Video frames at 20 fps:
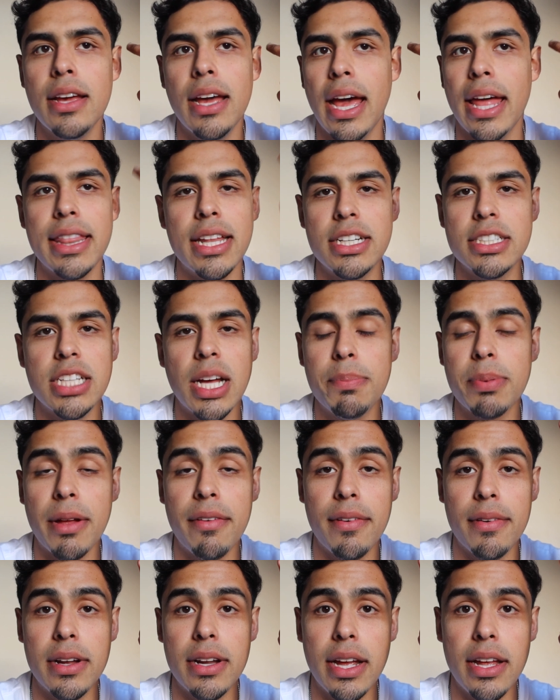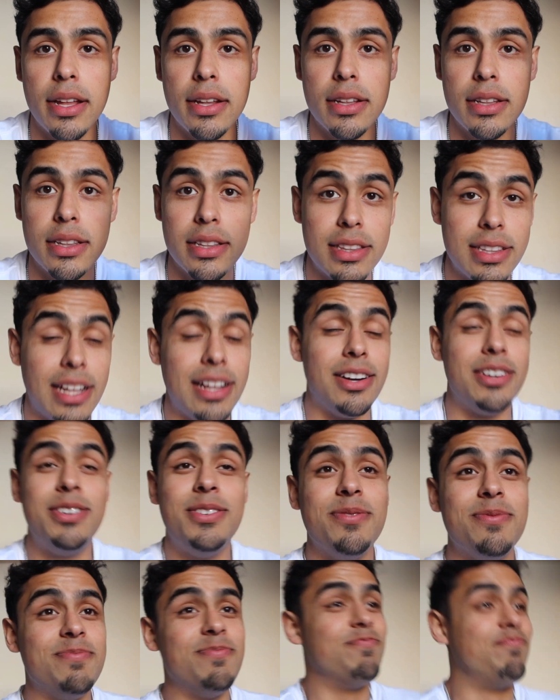and then just hop off and
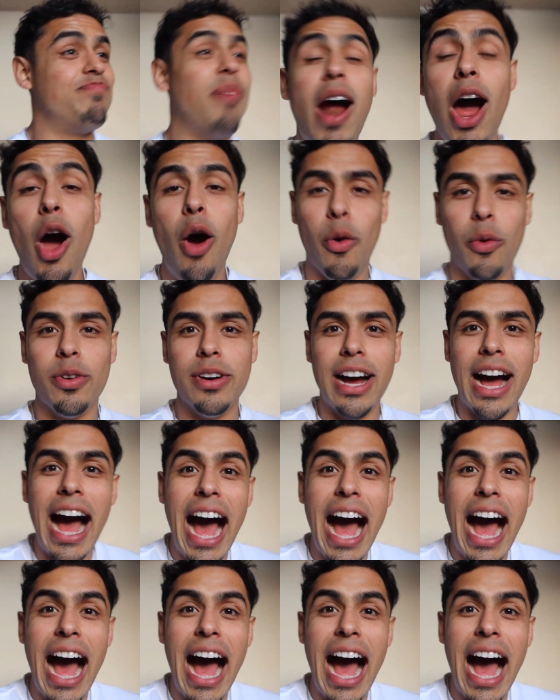bro.